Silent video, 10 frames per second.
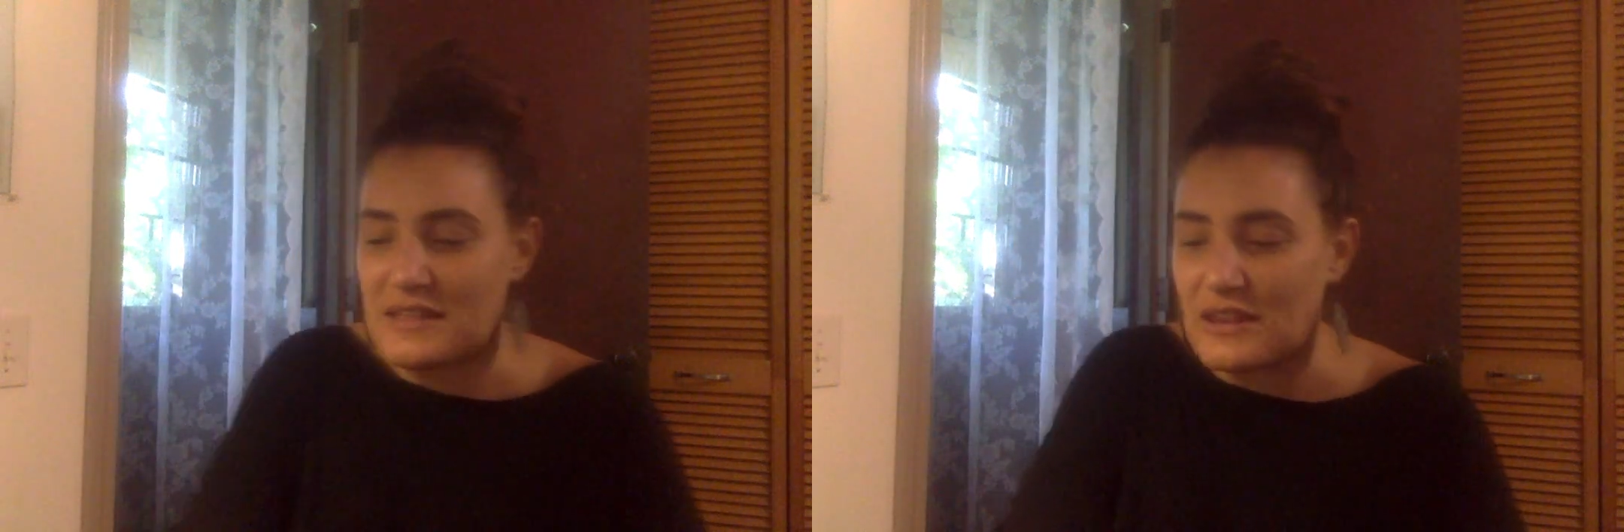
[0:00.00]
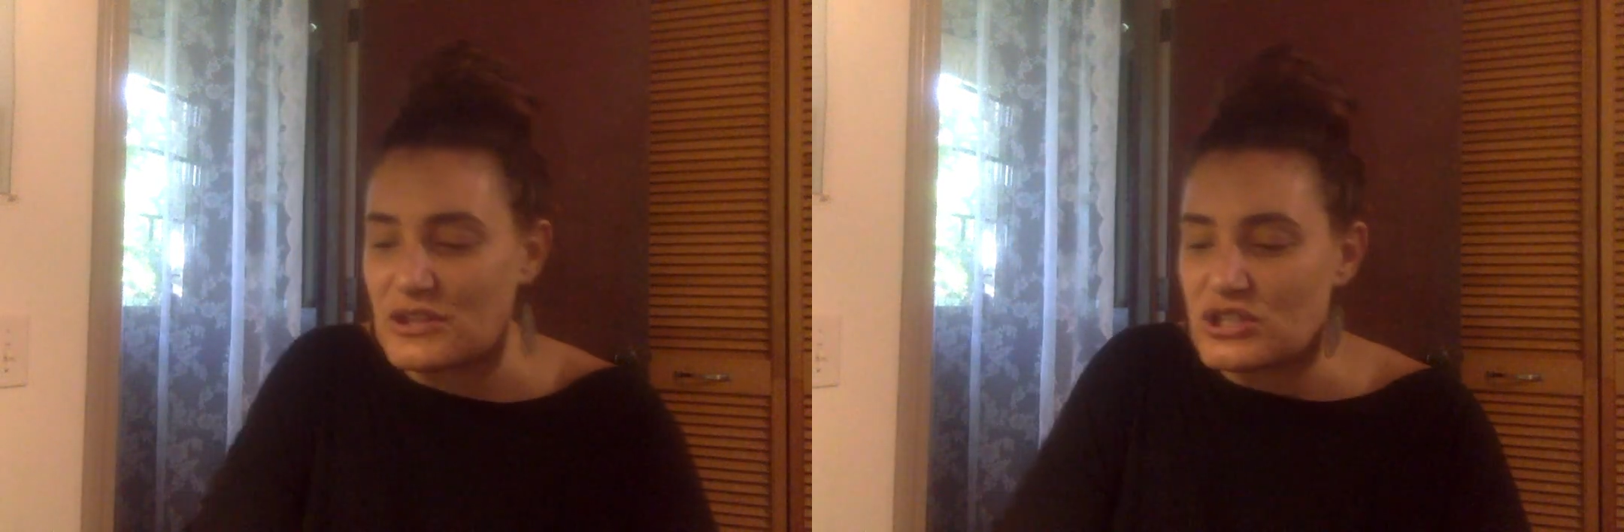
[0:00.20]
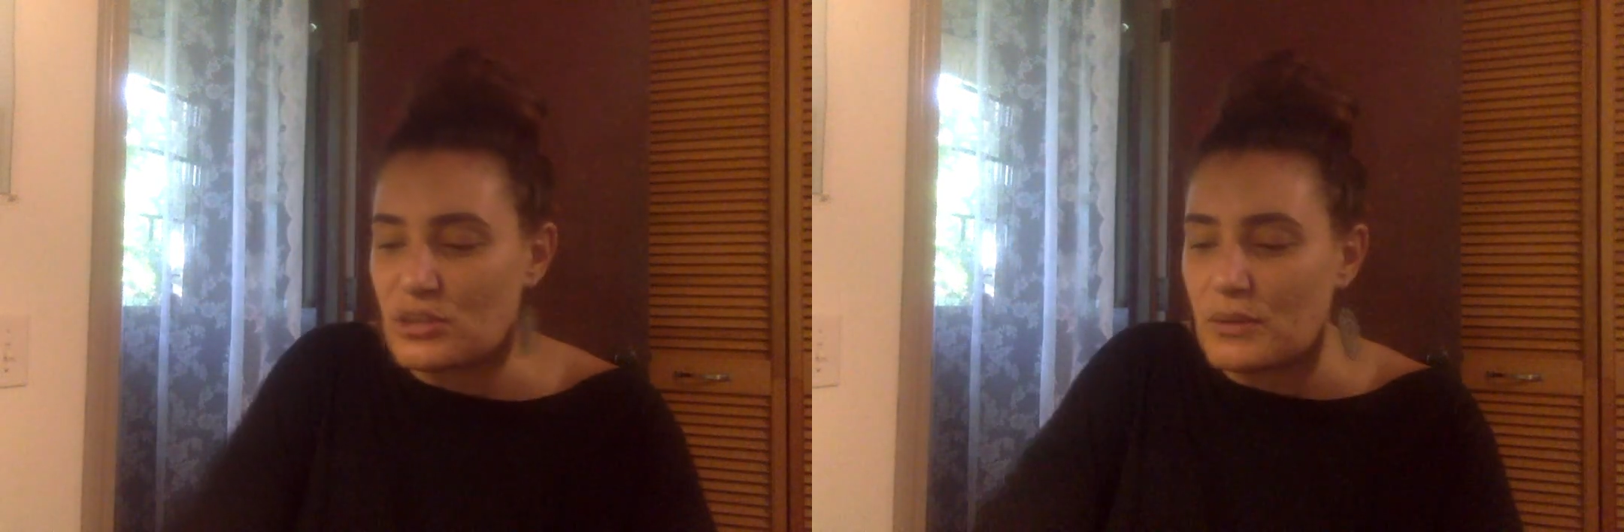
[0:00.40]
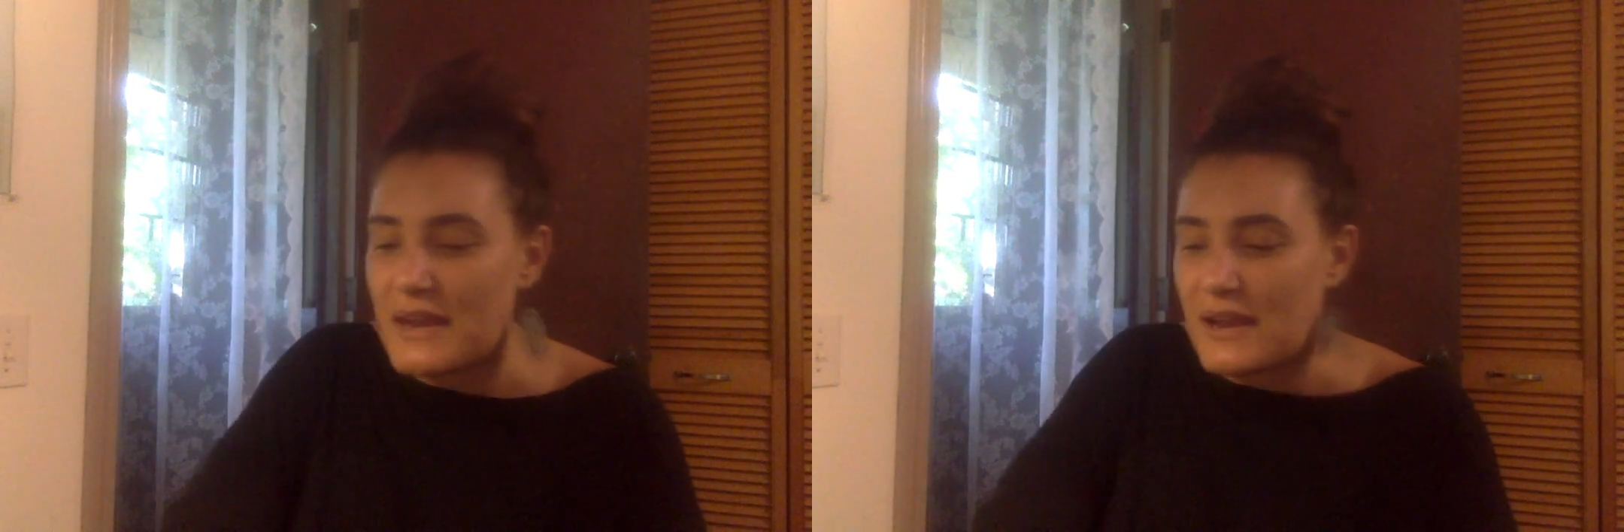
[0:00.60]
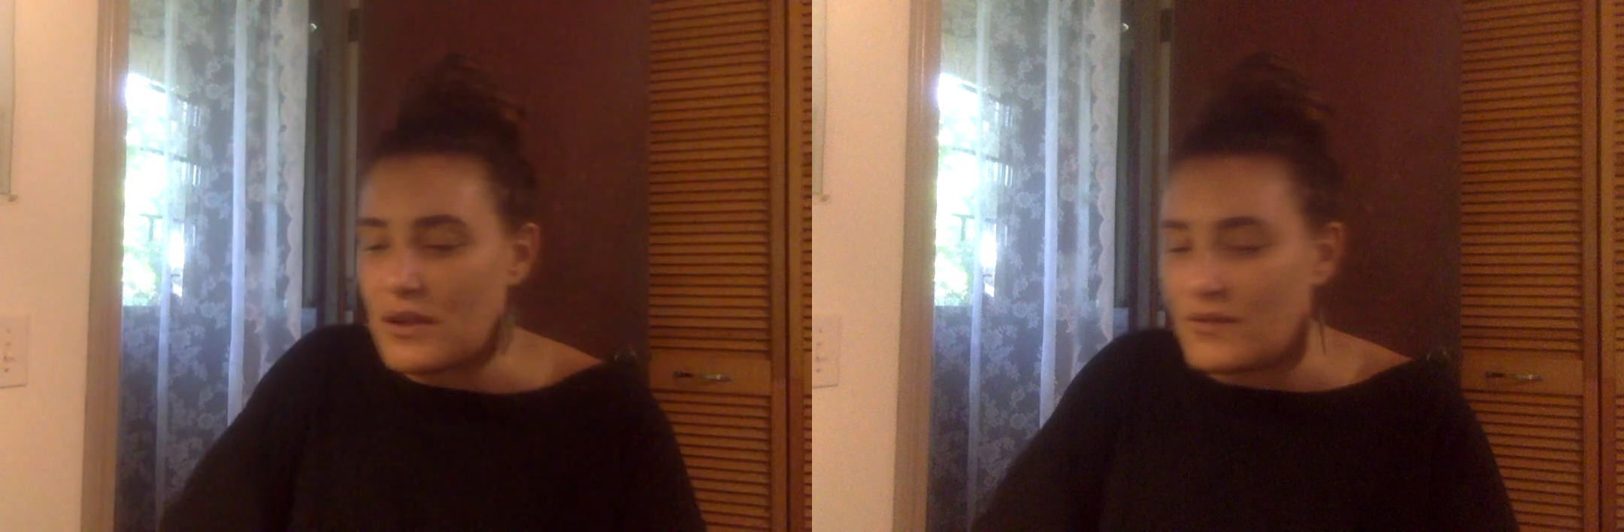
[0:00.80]
There's
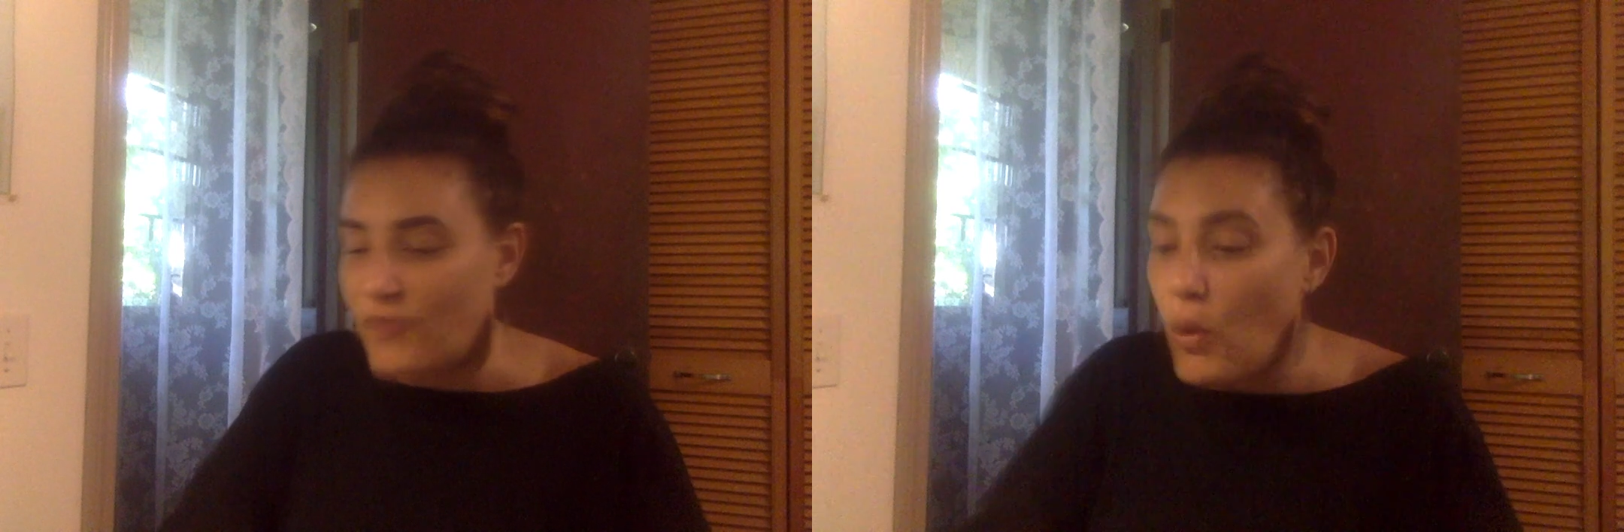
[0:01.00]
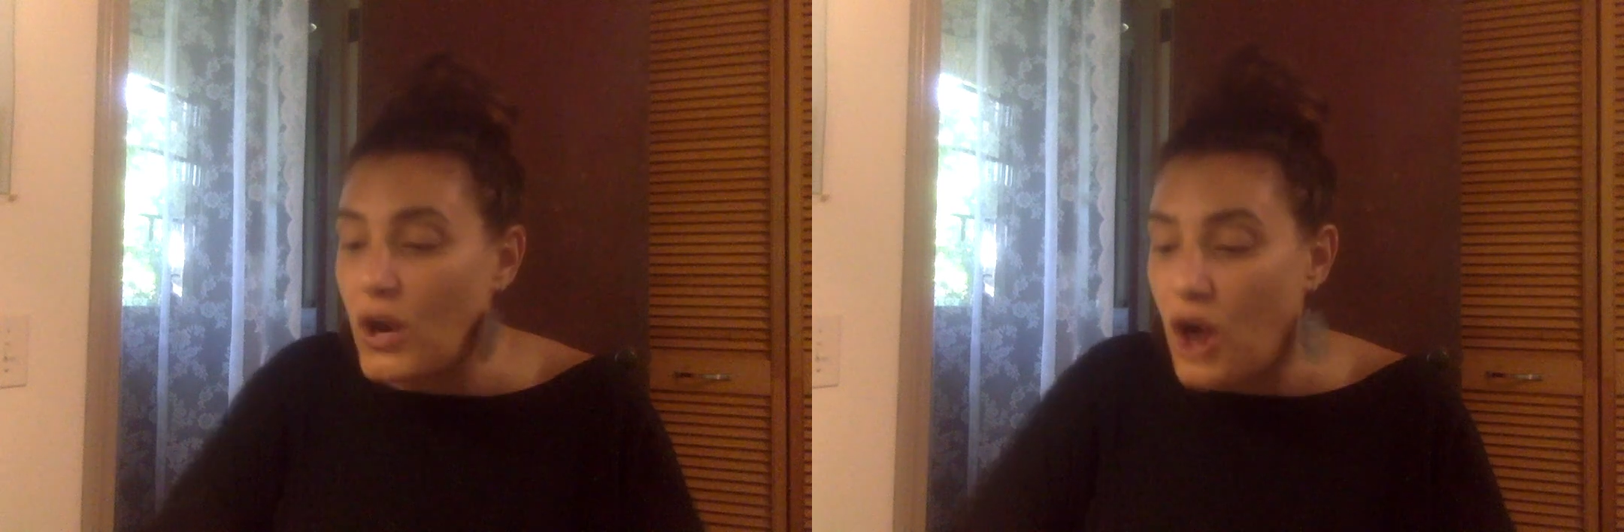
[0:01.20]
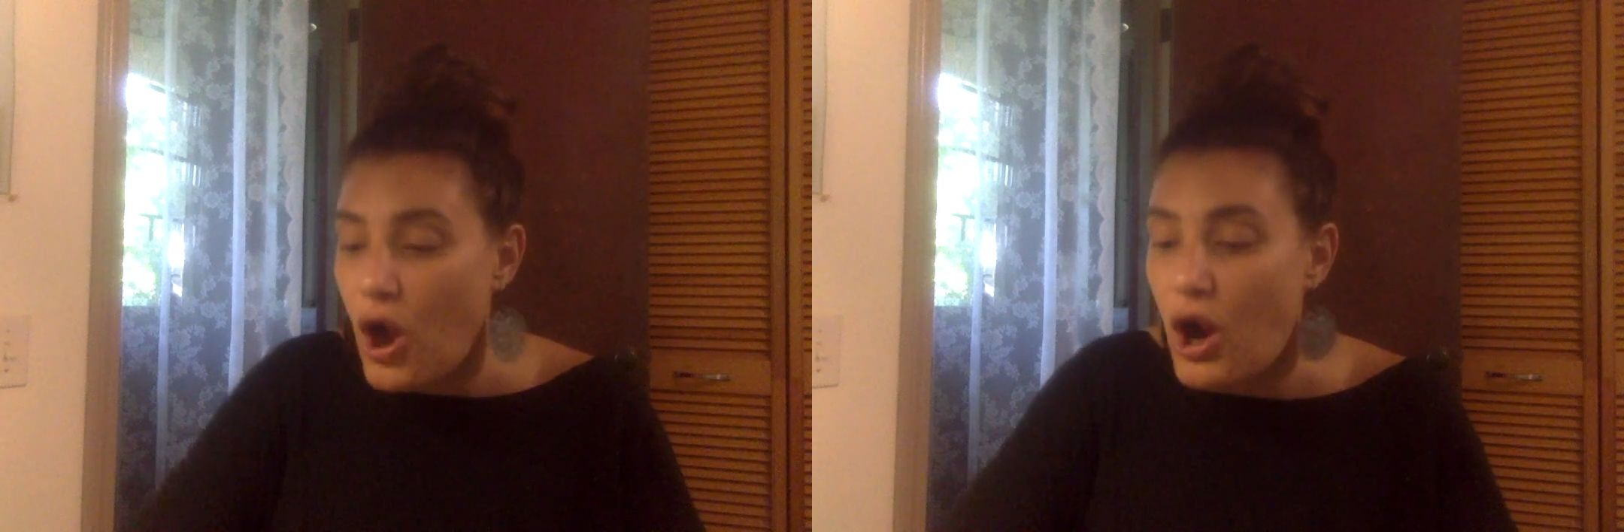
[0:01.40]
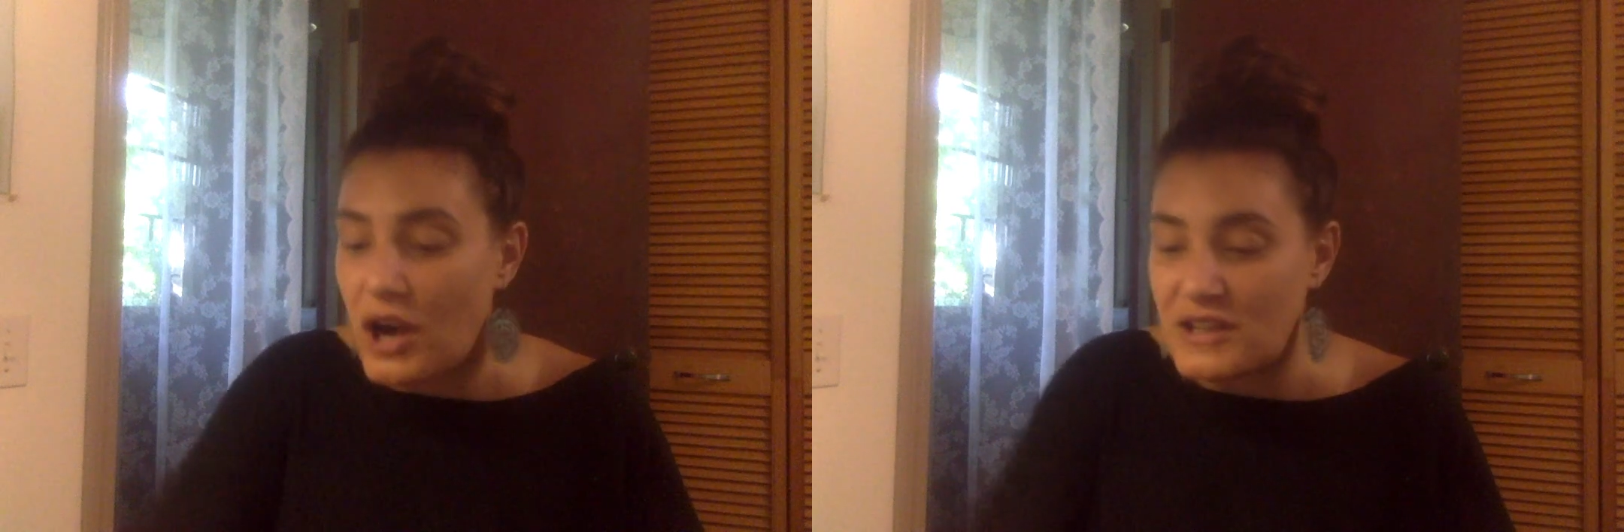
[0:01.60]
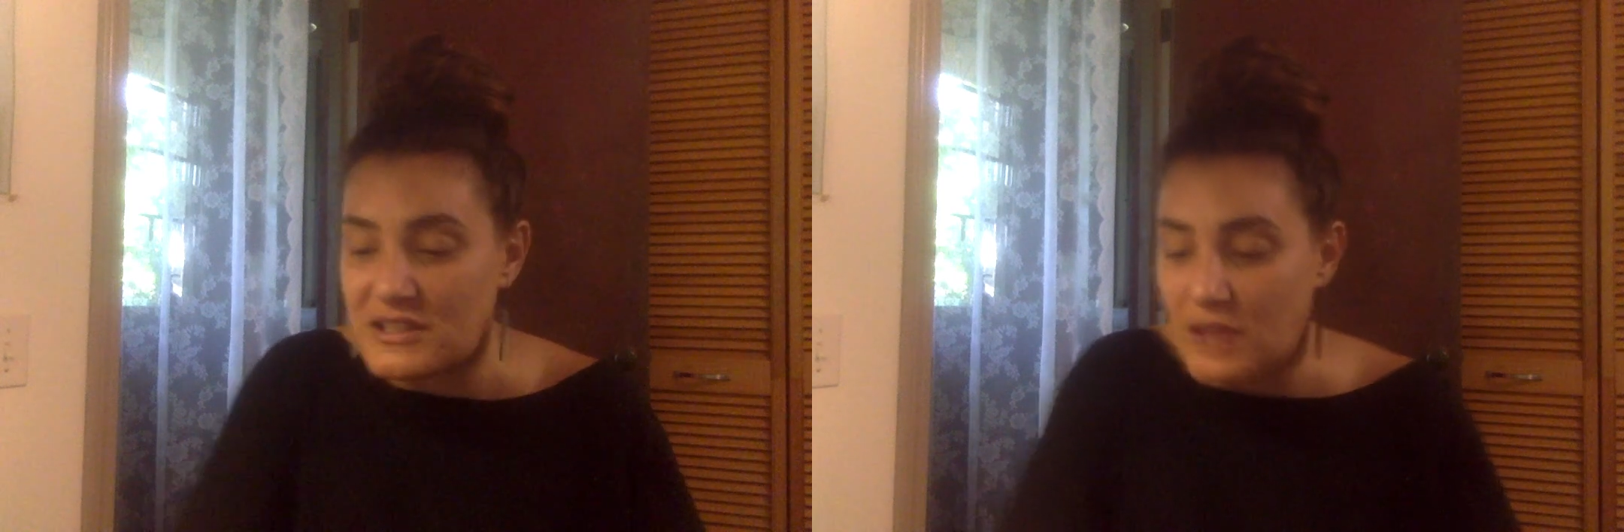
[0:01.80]
four cards.